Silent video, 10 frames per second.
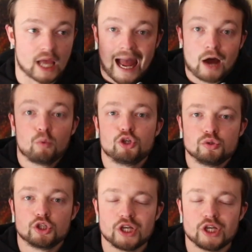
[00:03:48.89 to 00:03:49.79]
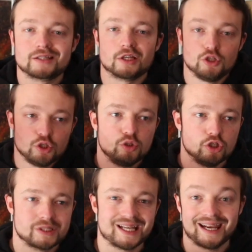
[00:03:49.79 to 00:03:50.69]
how would you suggest a new
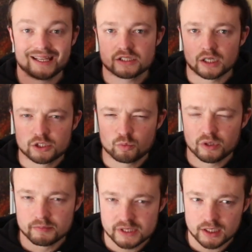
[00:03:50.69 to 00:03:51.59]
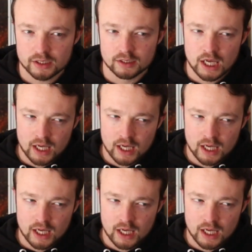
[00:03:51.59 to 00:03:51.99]
user getting started with Obsidian?